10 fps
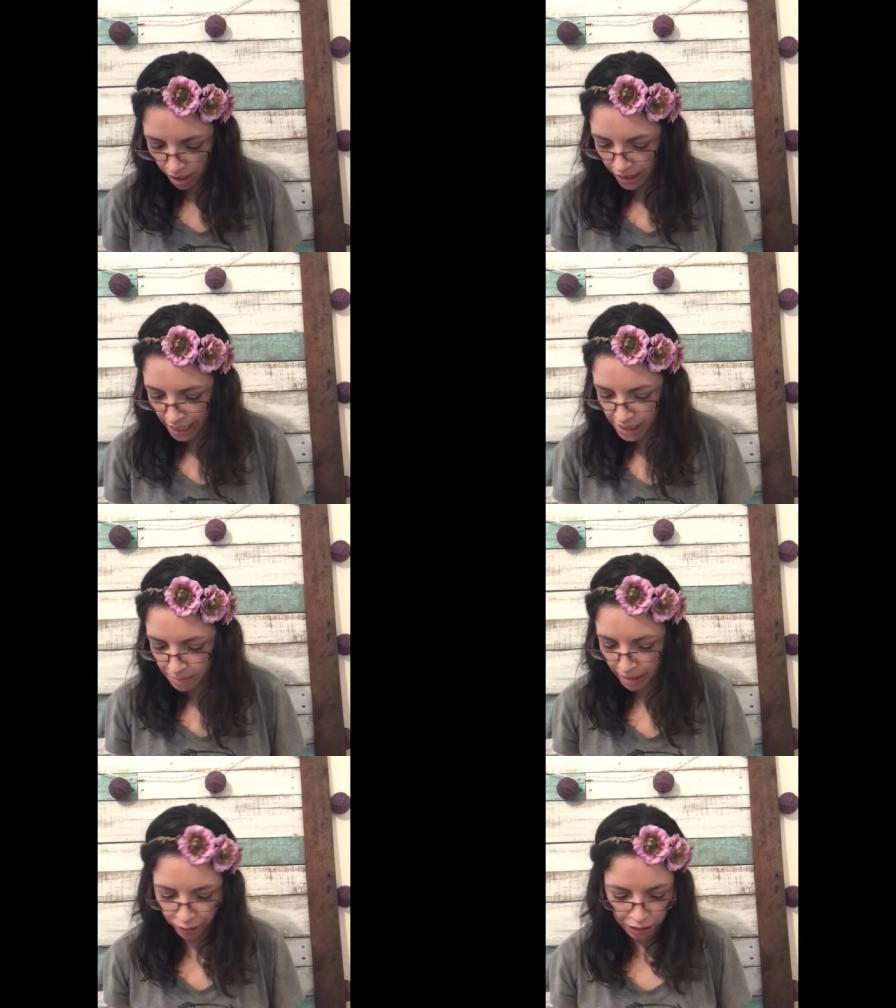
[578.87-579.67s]
And that's
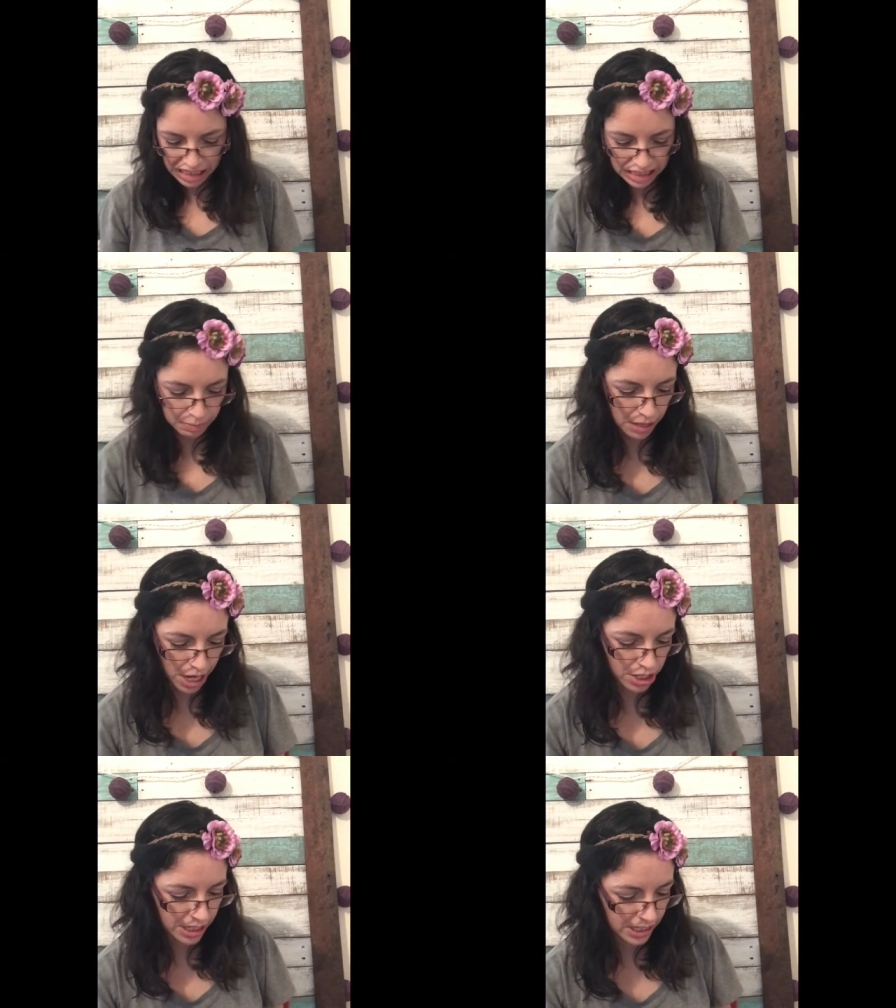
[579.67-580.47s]
Mandarin
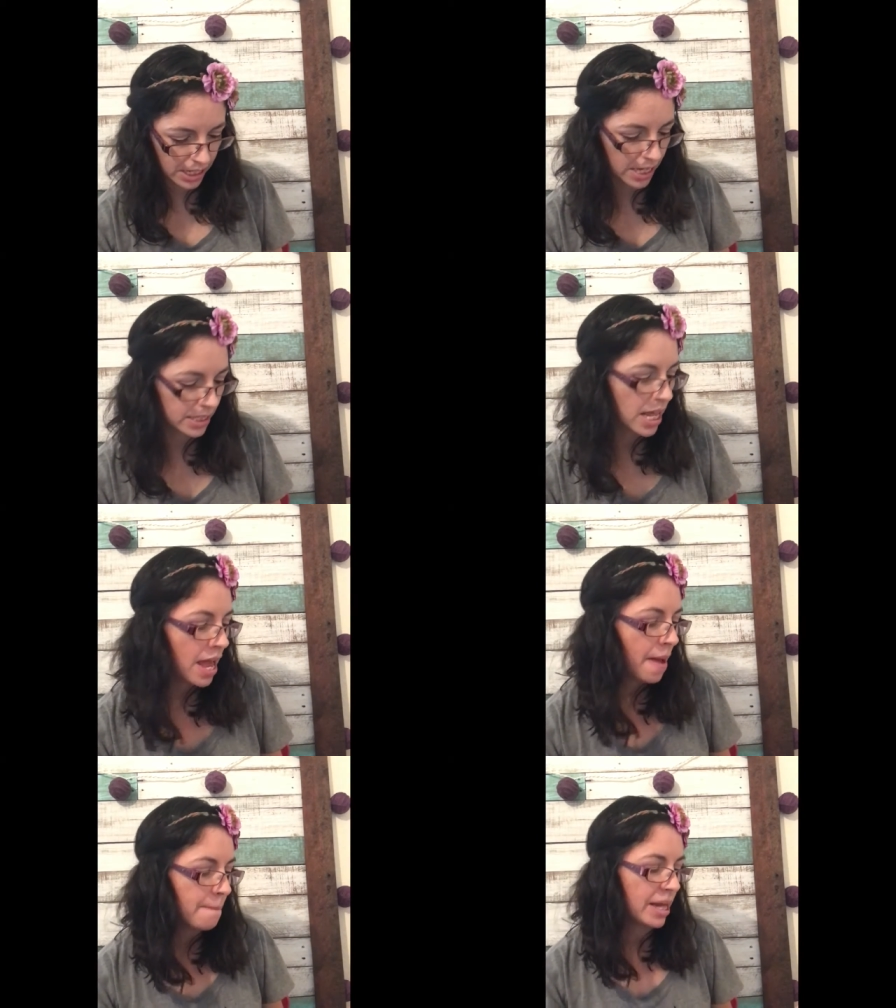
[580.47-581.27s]
Splash, and it says
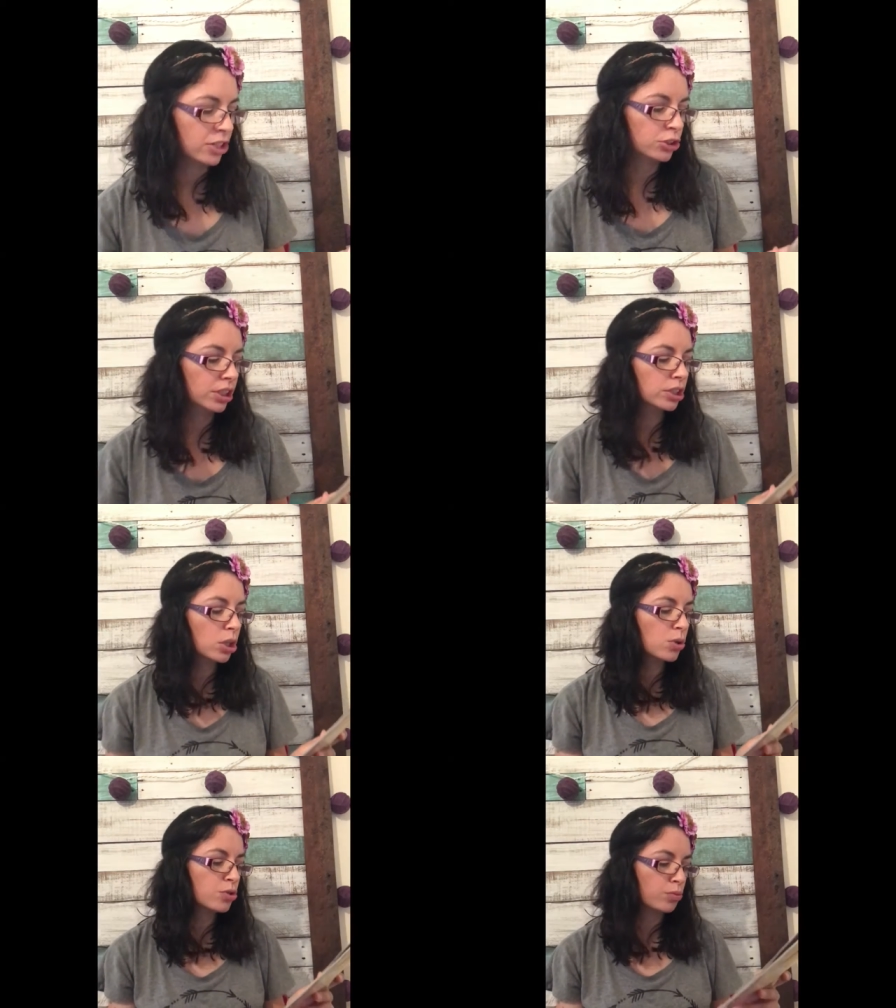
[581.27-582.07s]
Mandarin
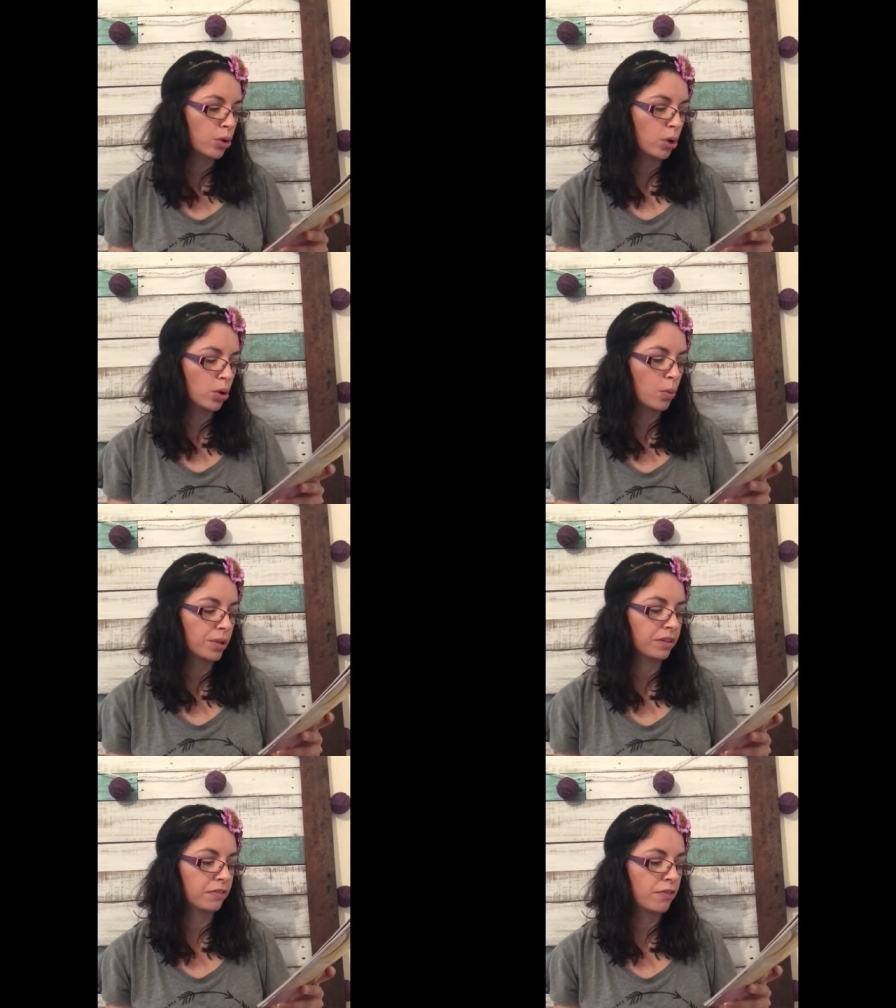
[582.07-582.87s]
goes rogue
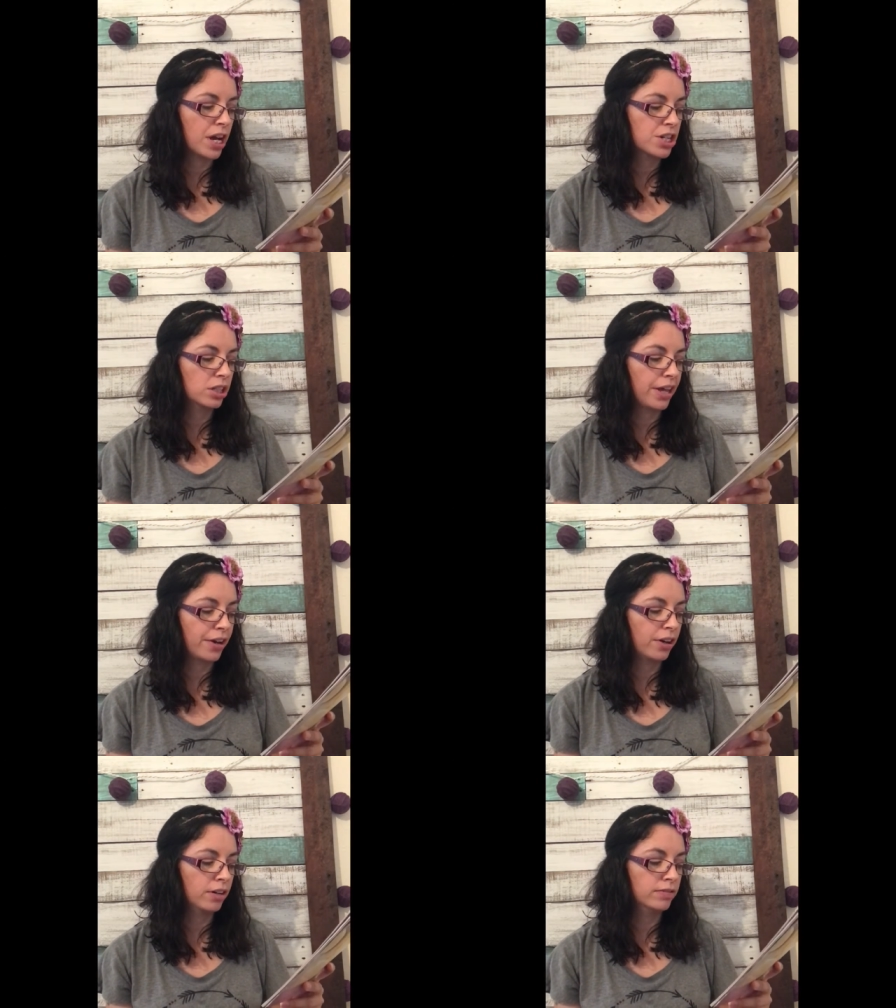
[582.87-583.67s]
with a fresh
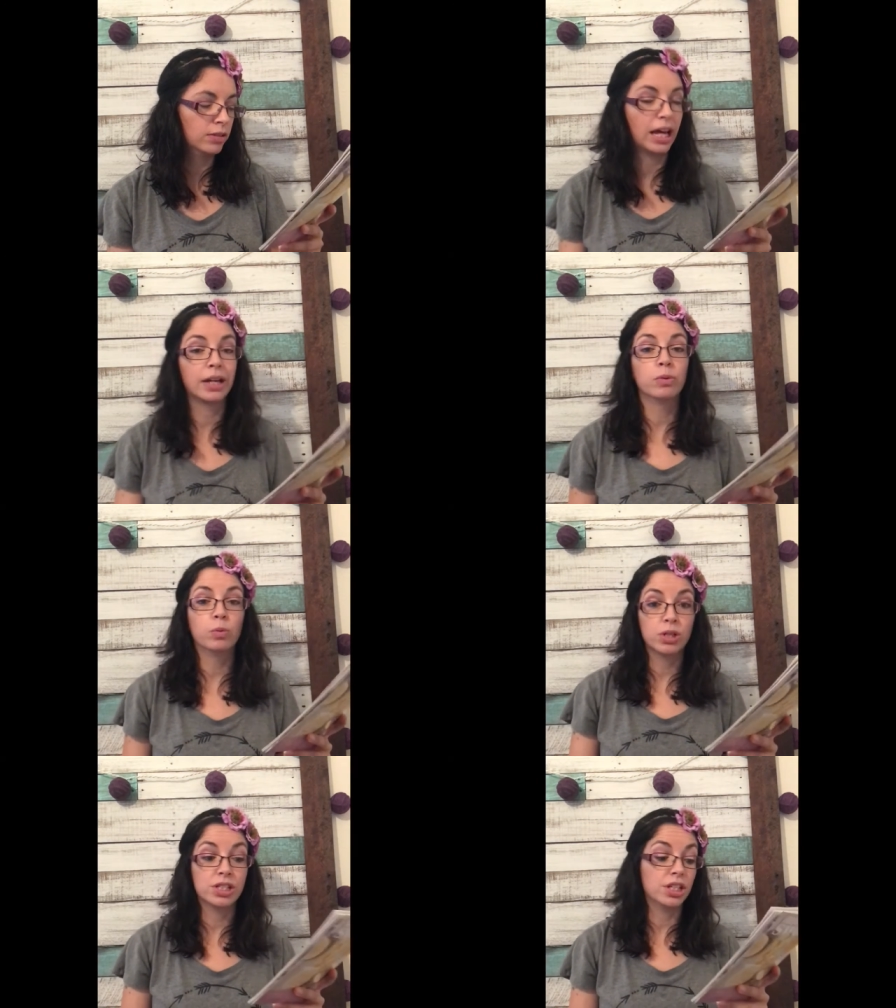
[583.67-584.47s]
layer of light
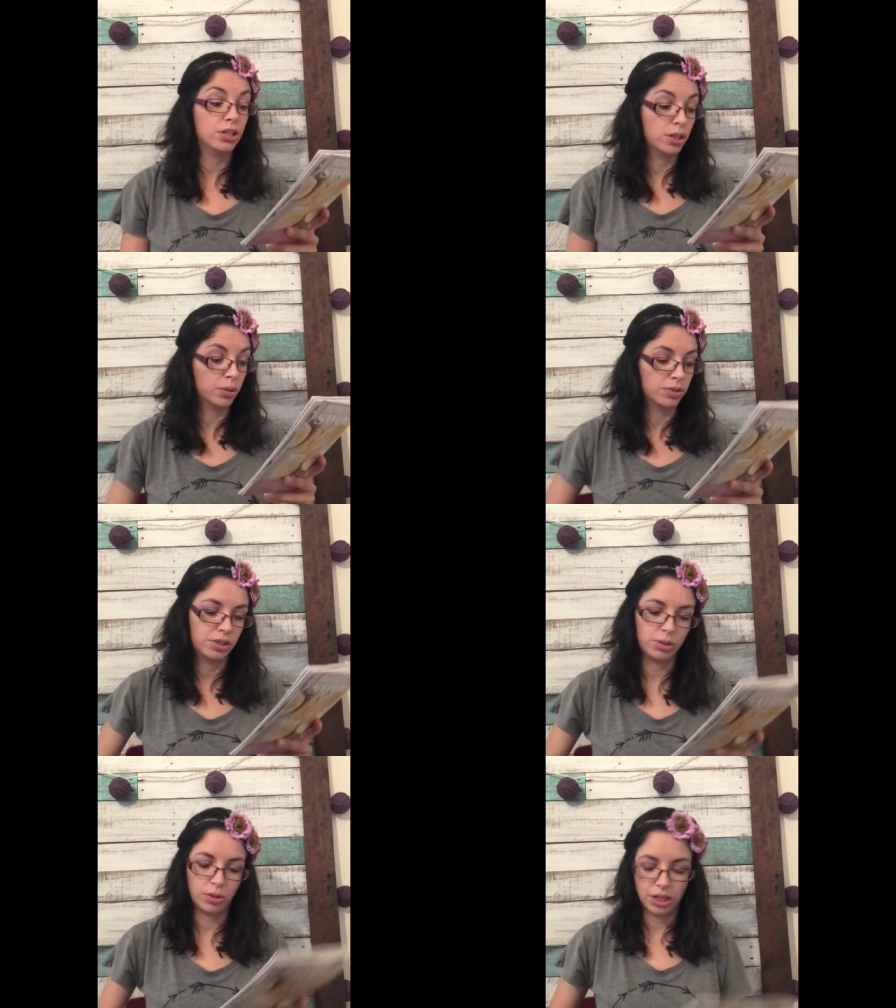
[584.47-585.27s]
woodsy
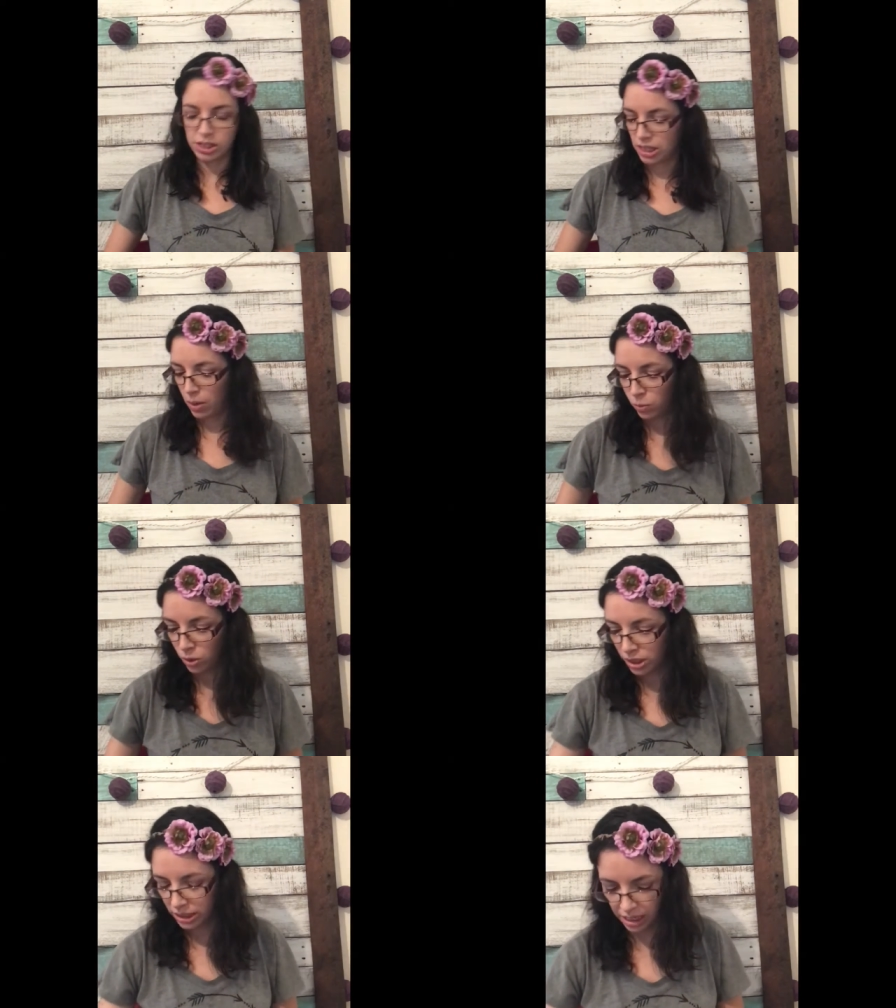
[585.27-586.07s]
notes. So there's that
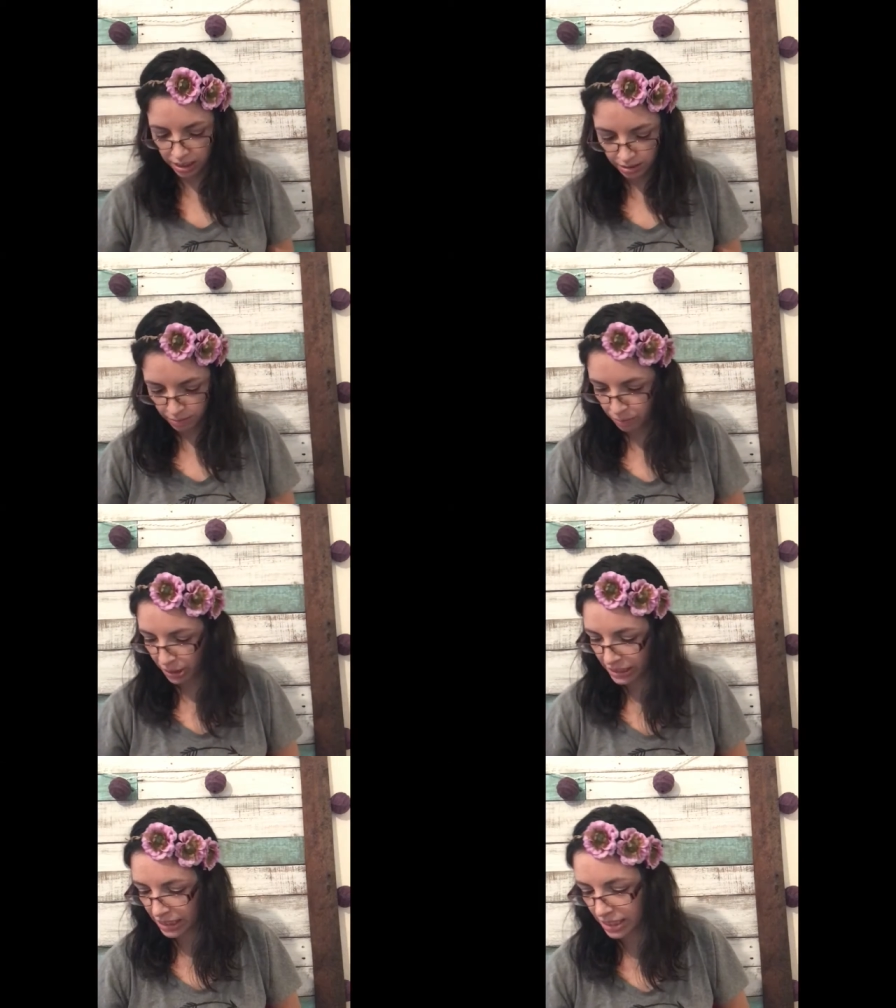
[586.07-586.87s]
wood that
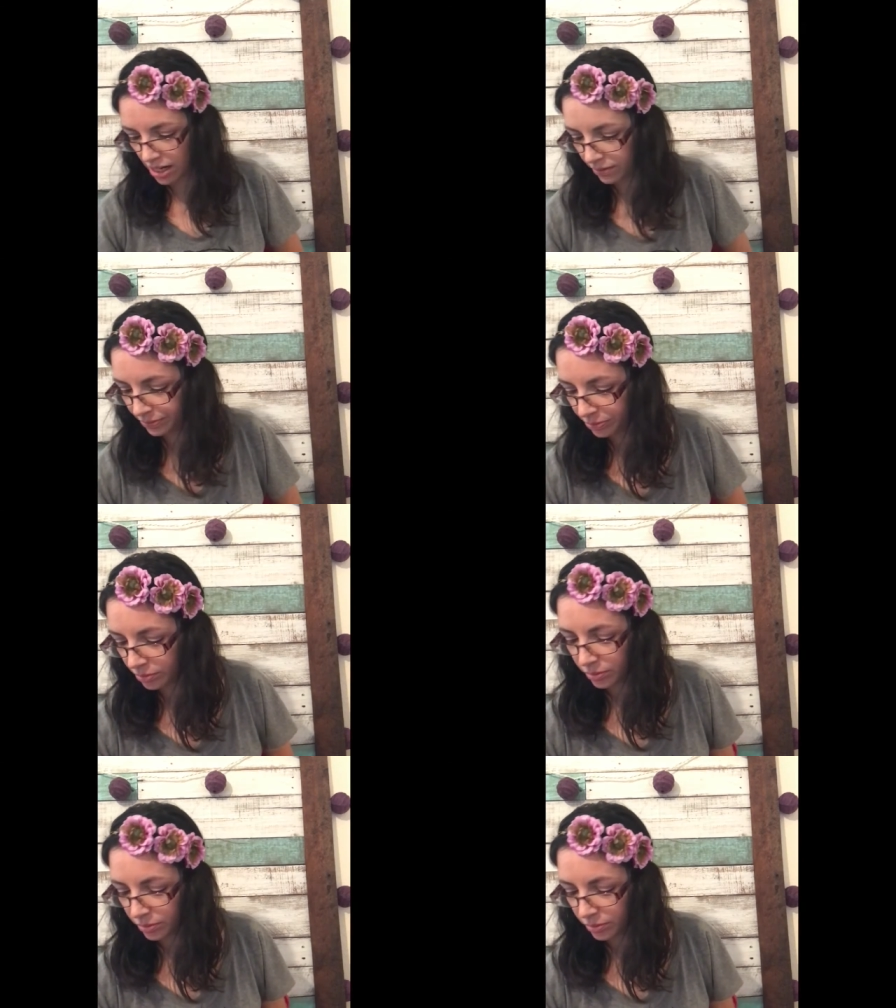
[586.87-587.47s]
brings it down.